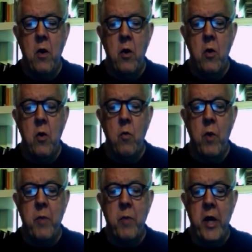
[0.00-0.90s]
Rib
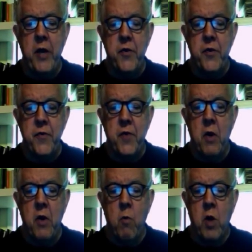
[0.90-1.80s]
cages
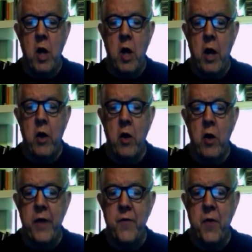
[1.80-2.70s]
are conical,
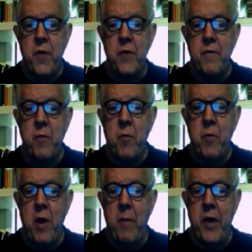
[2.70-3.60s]
as are those of the
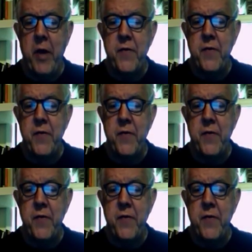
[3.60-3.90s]
primates,